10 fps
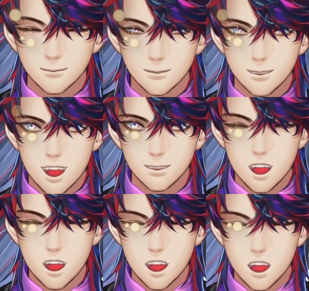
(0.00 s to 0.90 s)
The school
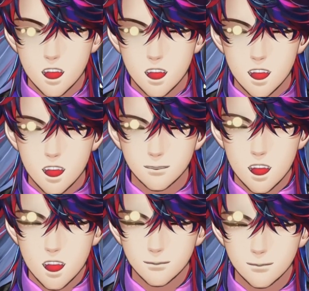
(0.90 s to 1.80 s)
had to raise a lot of
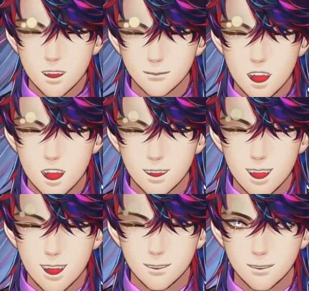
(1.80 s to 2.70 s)
funds for
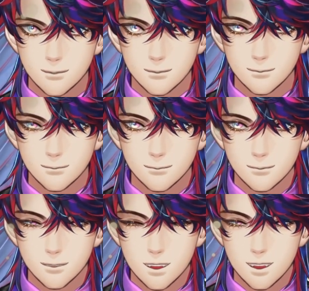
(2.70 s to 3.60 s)
disaster relief.
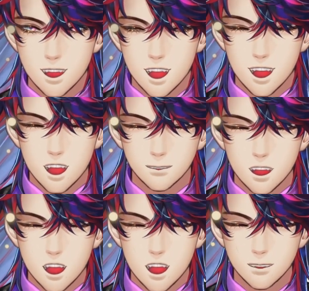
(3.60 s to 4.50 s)
But there wasn't a
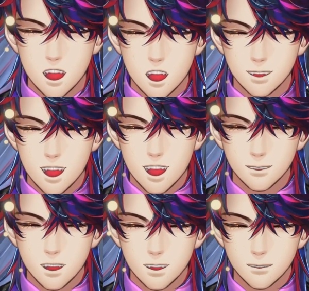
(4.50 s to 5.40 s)
single bank that
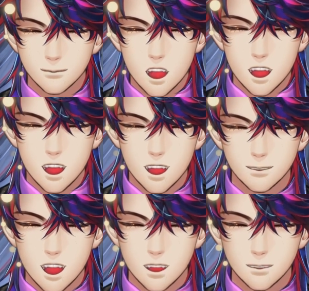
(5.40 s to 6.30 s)
would give such a large
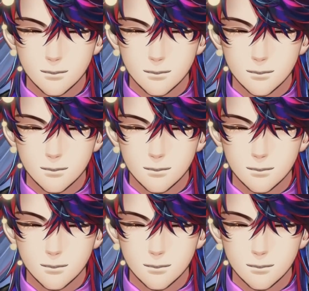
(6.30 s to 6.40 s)
loan.